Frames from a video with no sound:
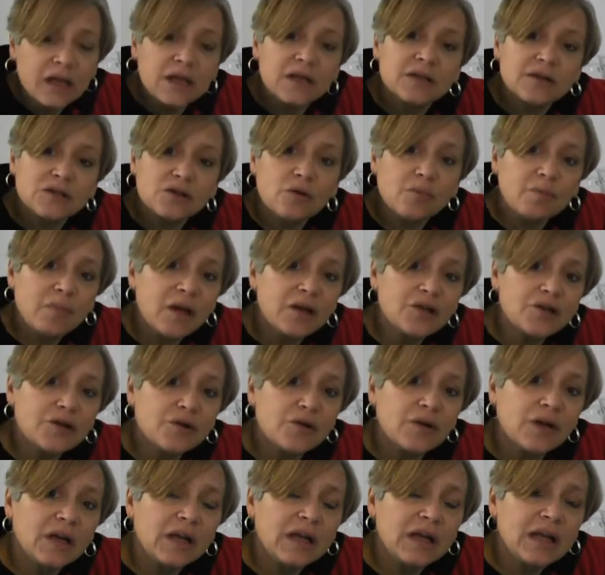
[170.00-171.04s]
So
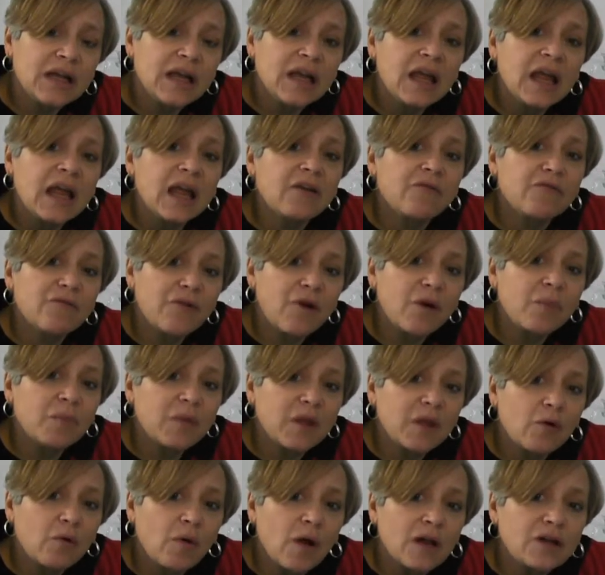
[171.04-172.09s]
measure it from
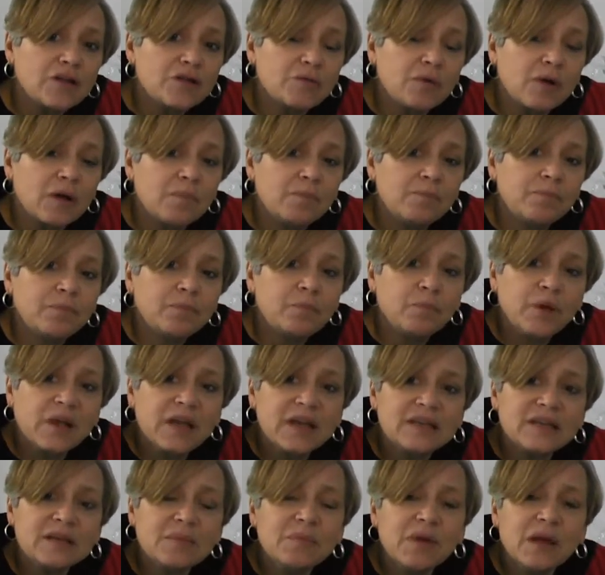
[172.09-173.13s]
the graduate
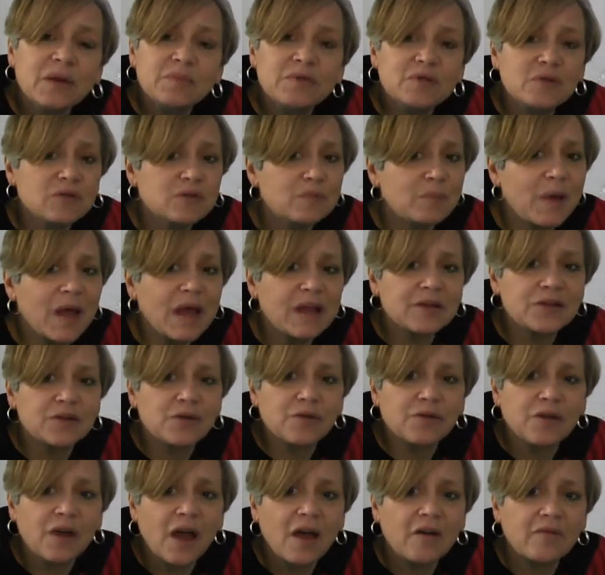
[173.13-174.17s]
because sometimes those bags are
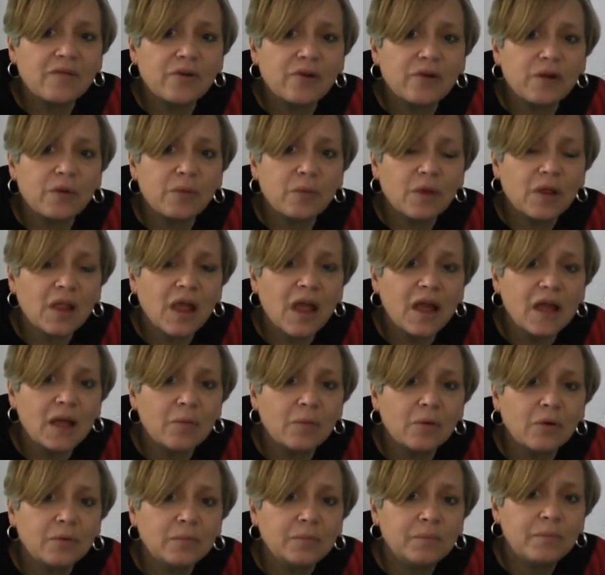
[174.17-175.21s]
not very
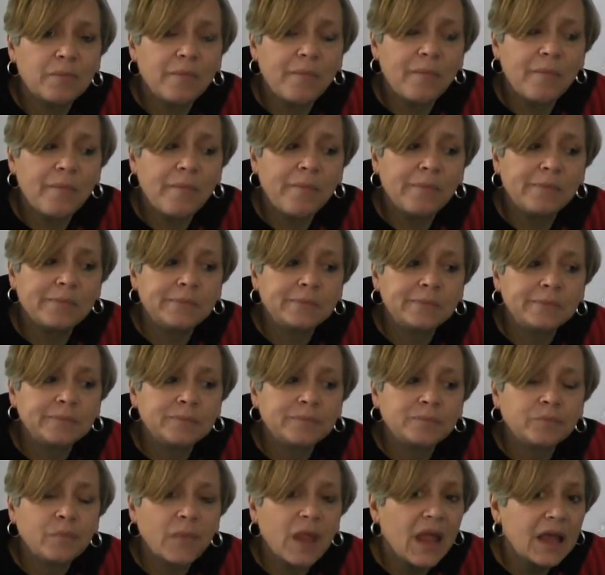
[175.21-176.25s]
reliable.
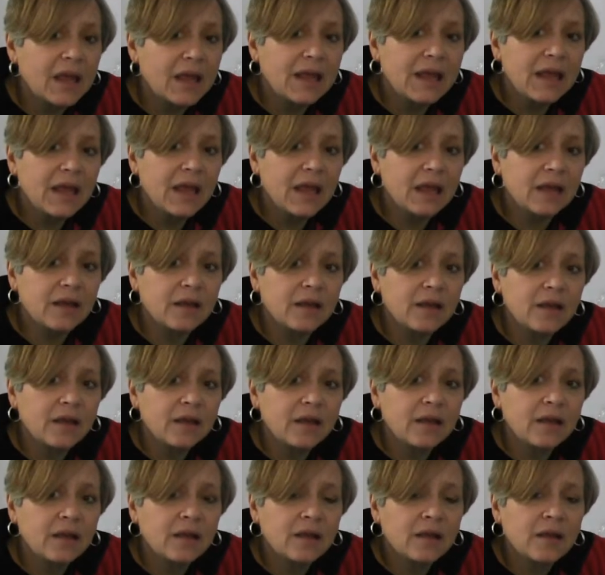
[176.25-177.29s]
And again,
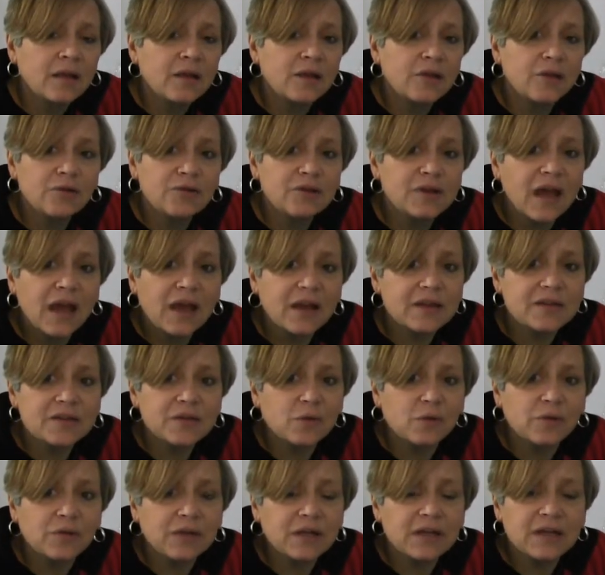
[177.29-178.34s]
your data is
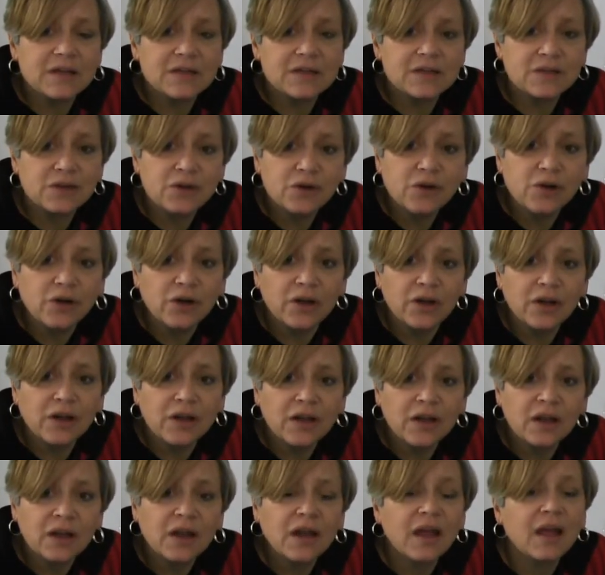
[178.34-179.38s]
only as good
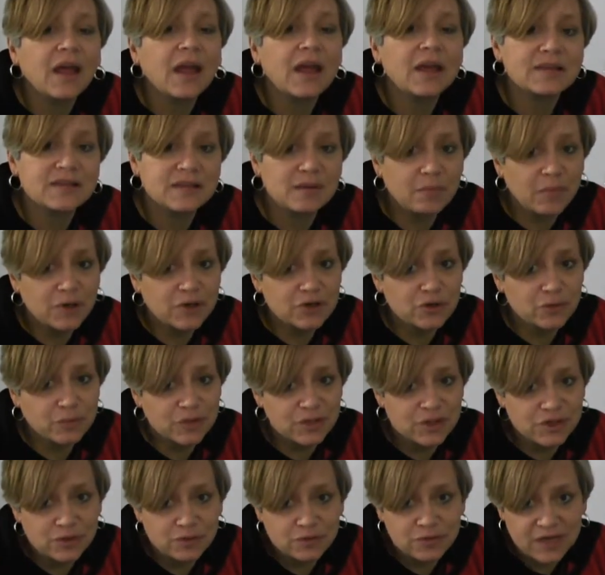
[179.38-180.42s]
as the
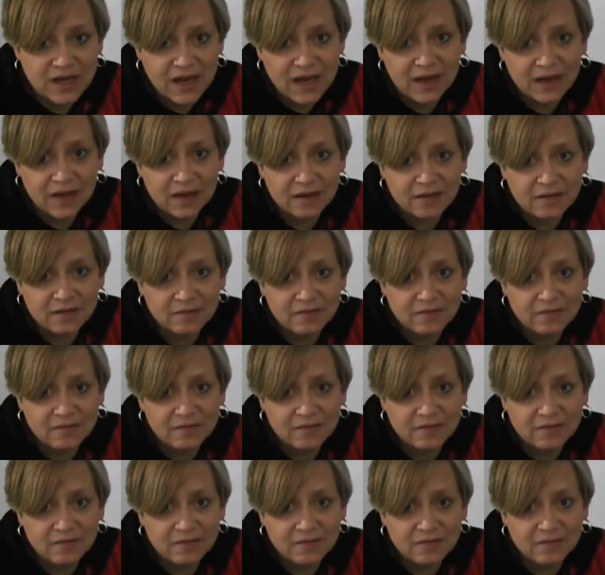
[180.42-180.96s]
measurements you take.